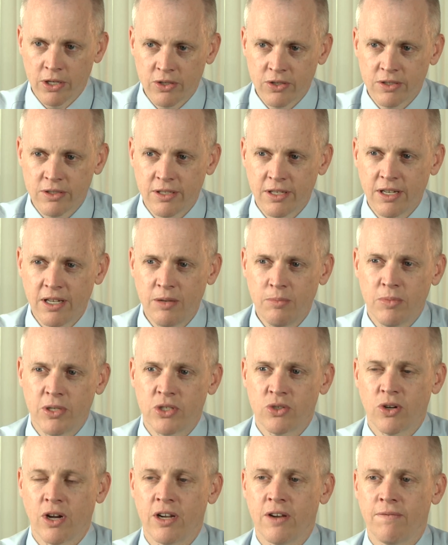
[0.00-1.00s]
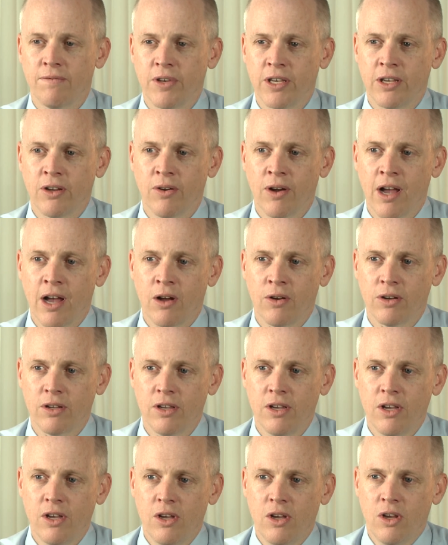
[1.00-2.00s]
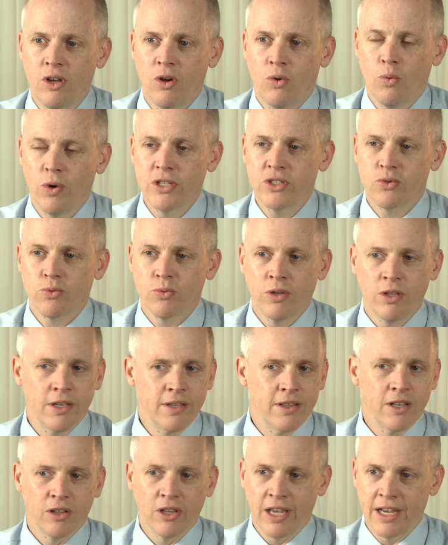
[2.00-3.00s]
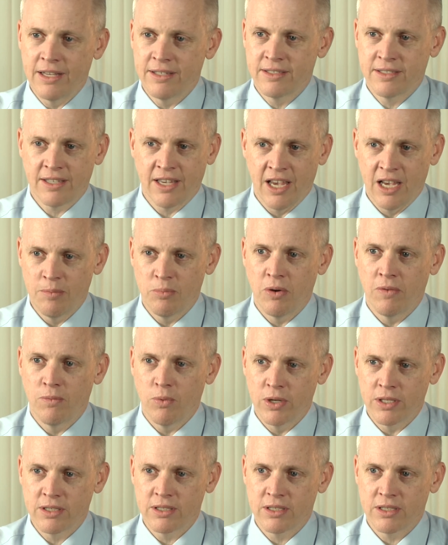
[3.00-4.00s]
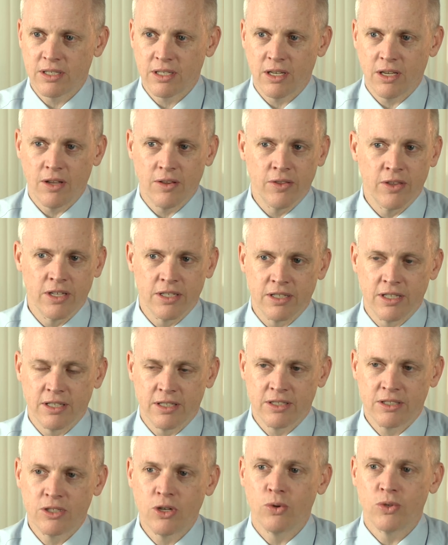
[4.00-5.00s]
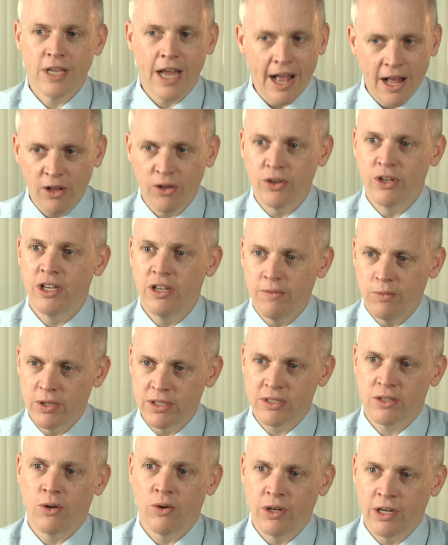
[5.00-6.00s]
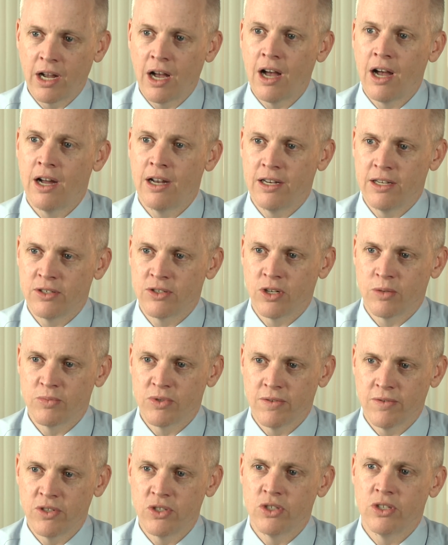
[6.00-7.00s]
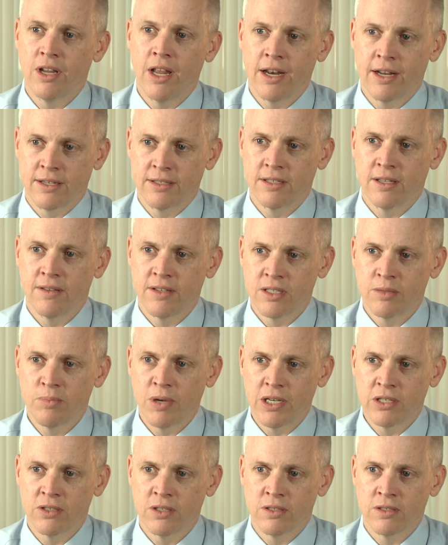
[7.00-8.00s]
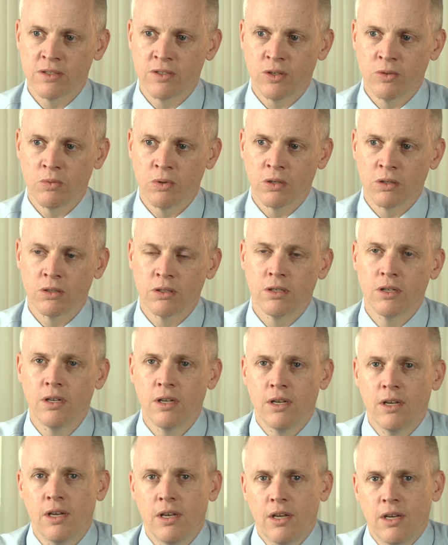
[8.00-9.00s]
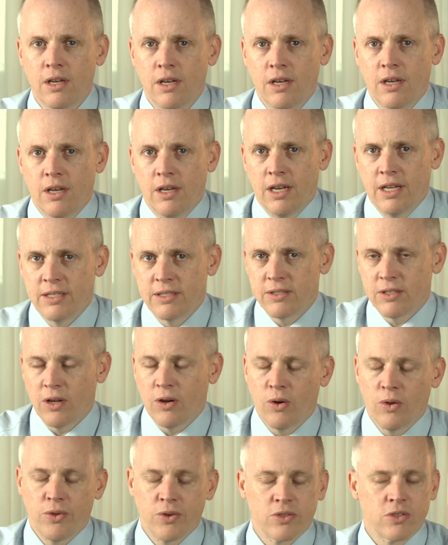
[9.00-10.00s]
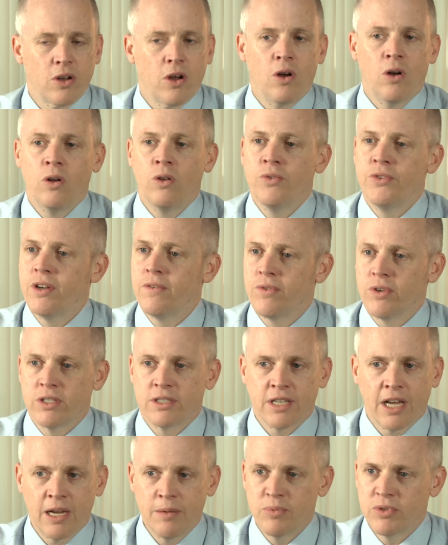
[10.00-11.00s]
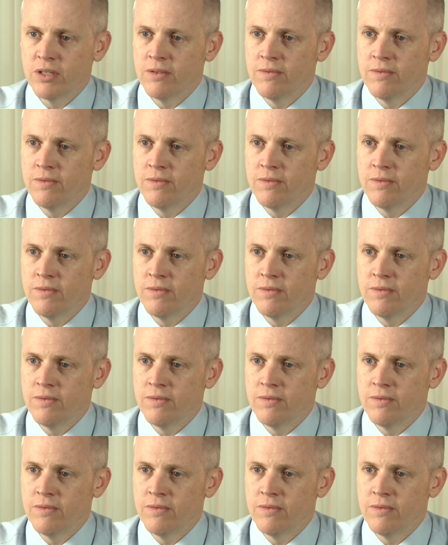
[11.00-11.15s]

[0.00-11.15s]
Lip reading: interested in, but trying to figure out what's really the landscape of what's the totality of what's going on in terms of the genetics of this patient's tumor. And so there's all different types